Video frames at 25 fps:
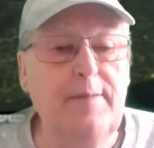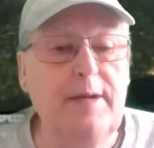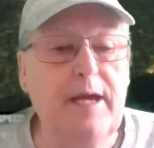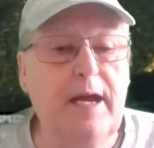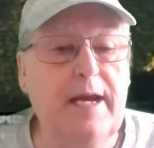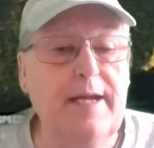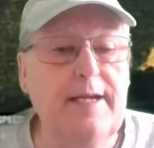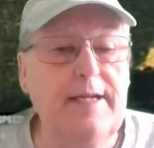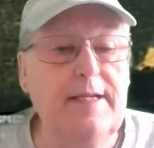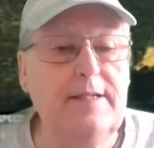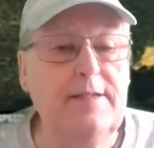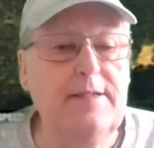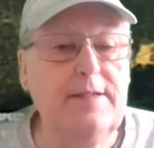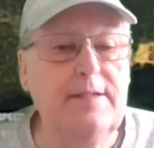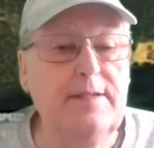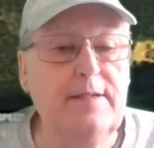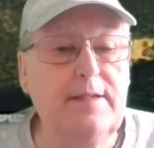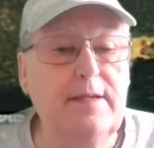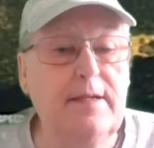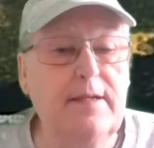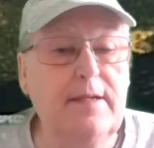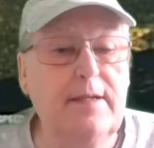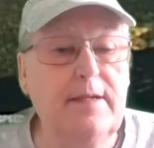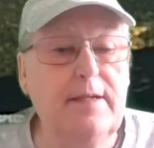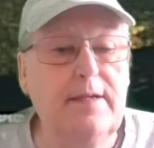behind us,
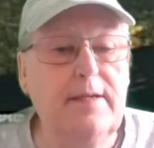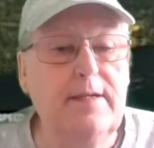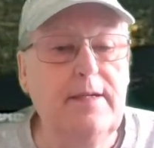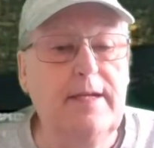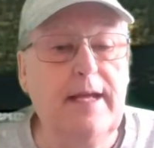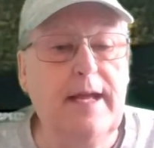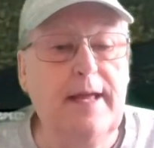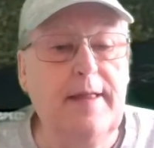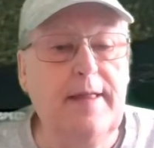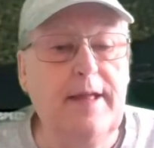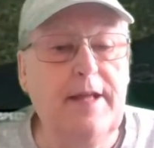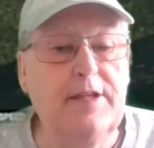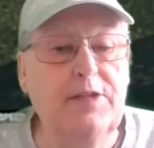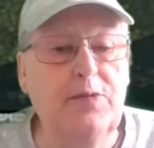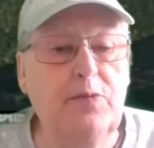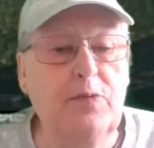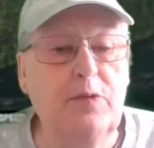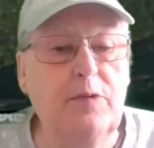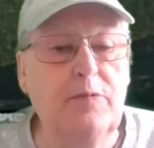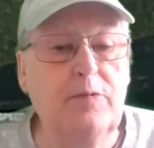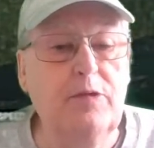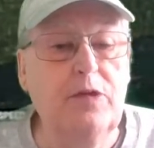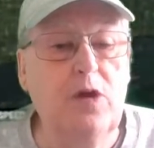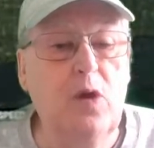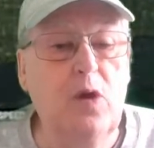and that's
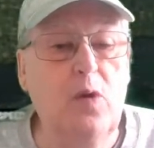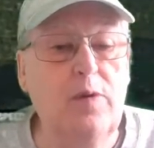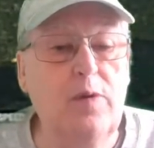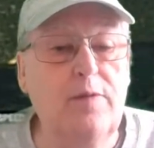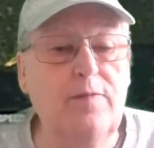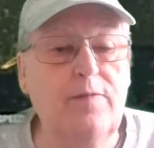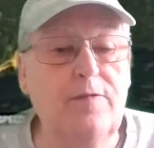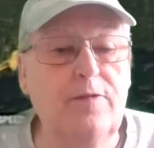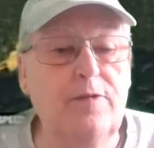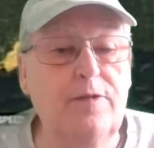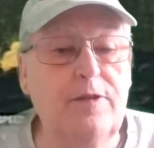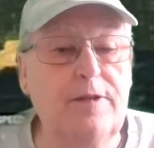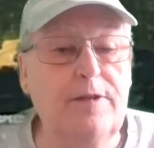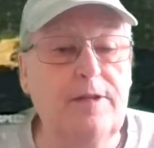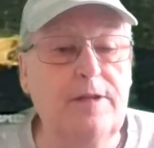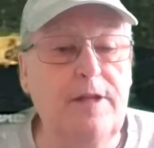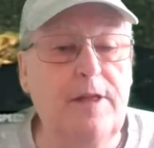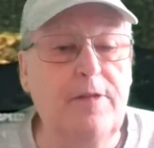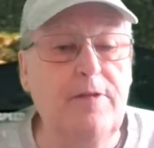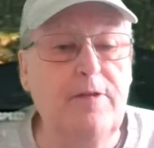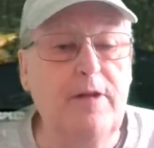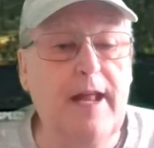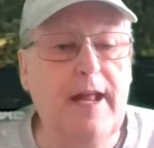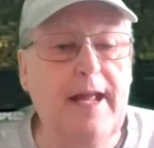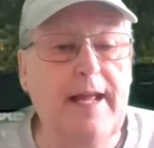where we're going for
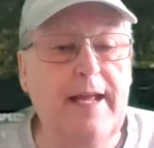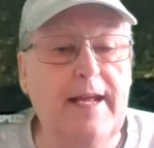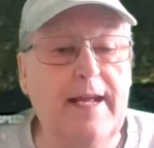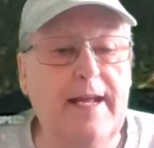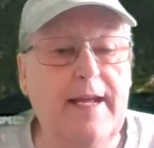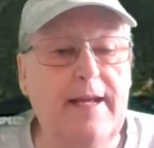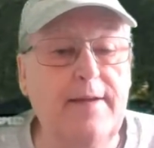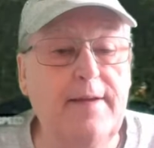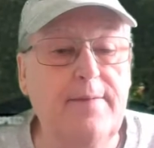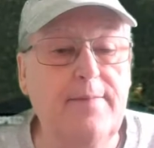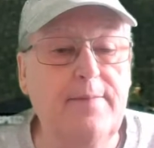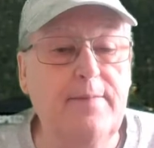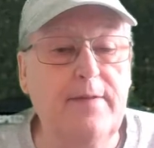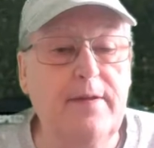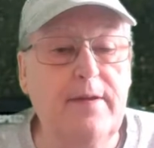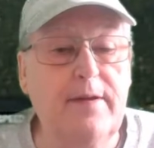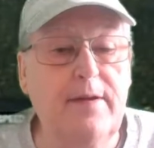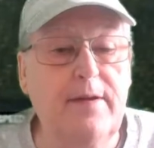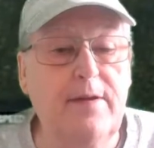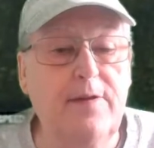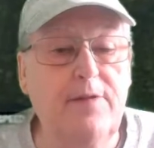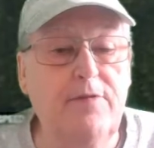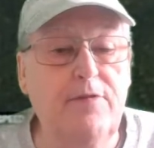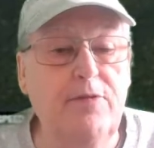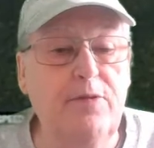another lake
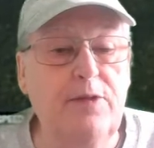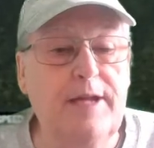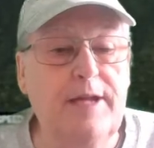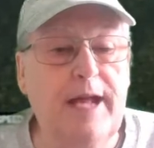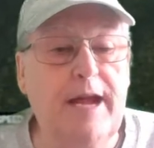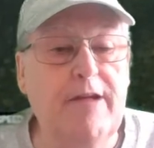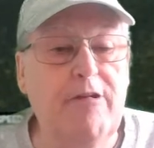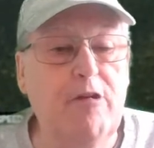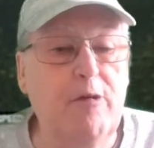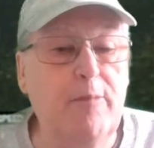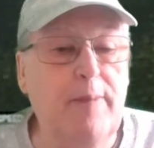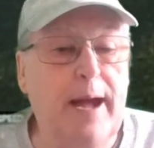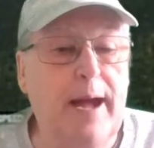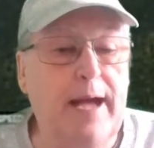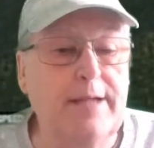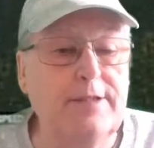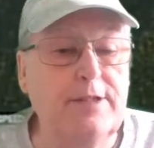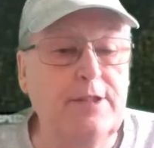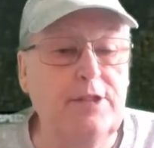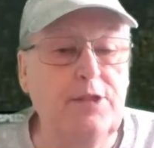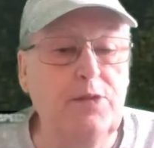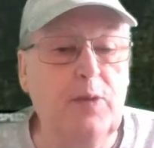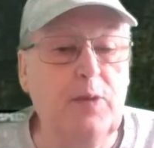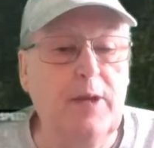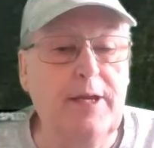through the narrow
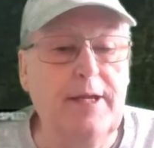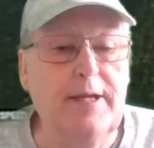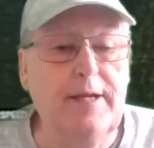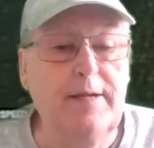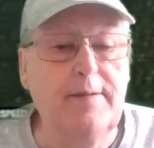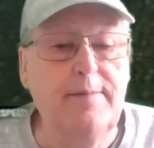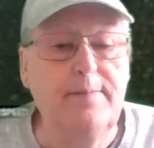passageway.